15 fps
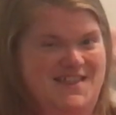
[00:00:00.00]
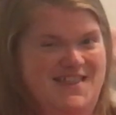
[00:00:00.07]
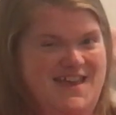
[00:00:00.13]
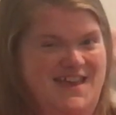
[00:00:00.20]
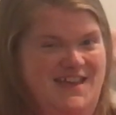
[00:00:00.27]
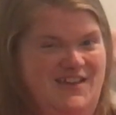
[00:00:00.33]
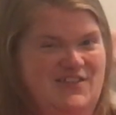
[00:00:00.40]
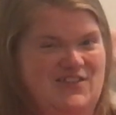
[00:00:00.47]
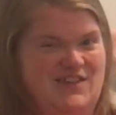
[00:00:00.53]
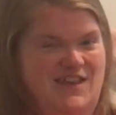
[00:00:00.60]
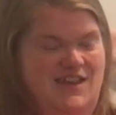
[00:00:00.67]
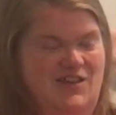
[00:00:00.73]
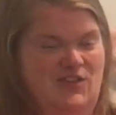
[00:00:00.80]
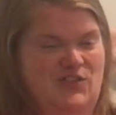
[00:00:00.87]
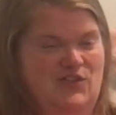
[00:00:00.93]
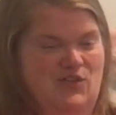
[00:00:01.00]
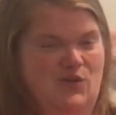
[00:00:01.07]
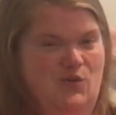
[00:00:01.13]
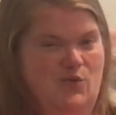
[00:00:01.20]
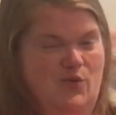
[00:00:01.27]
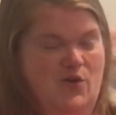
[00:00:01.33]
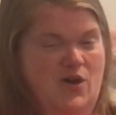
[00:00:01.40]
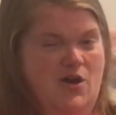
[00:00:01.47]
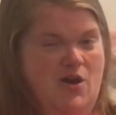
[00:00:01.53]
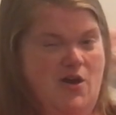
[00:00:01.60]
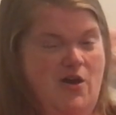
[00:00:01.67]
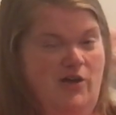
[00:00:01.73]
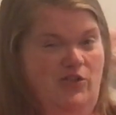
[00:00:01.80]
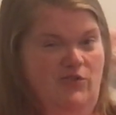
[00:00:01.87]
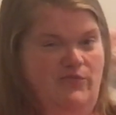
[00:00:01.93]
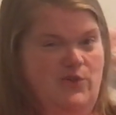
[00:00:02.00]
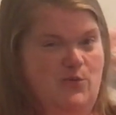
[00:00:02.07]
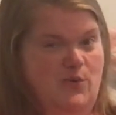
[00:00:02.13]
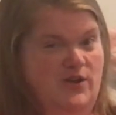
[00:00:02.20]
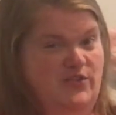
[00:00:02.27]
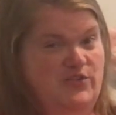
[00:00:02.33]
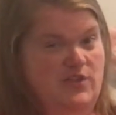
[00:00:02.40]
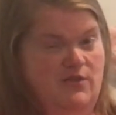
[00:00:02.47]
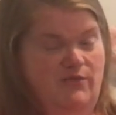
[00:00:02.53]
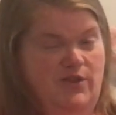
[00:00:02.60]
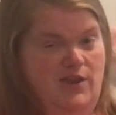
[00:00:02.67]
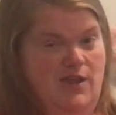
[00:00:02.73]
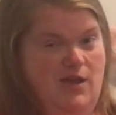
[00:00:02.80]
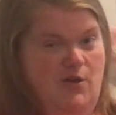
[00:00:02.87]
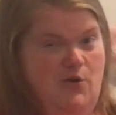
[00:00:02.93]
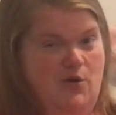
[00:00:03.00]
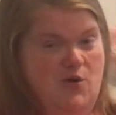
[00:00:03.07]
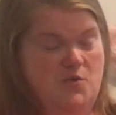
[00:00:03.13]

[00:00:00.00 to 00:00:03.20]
Thanks. And to all of you watching the video.